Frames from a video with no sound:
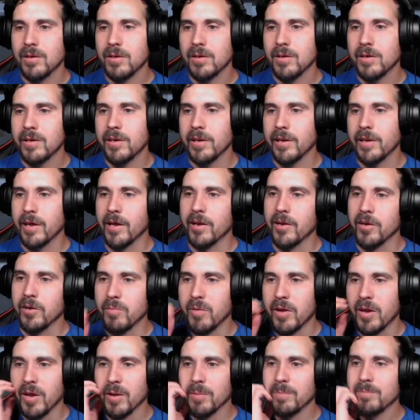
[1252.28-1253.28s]
Get out of here,
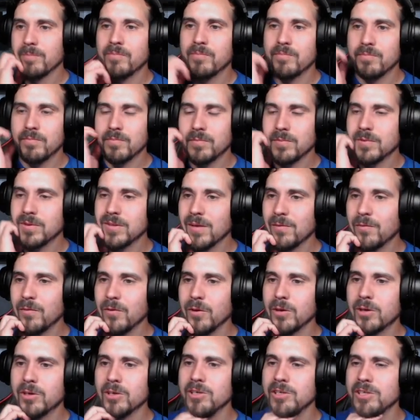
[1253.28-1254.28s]
ma'am. I feel
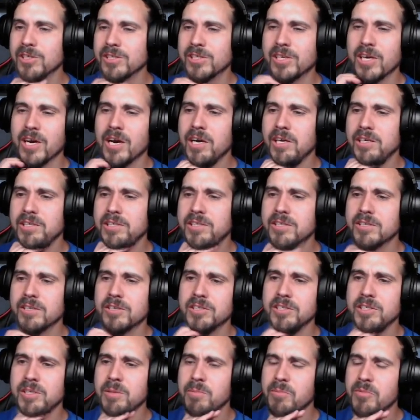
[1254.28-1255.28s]
like you're in disguise or
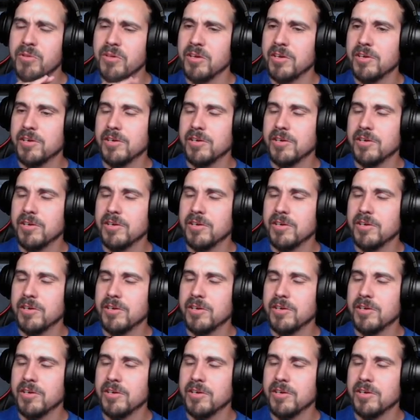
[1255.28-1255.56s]
something.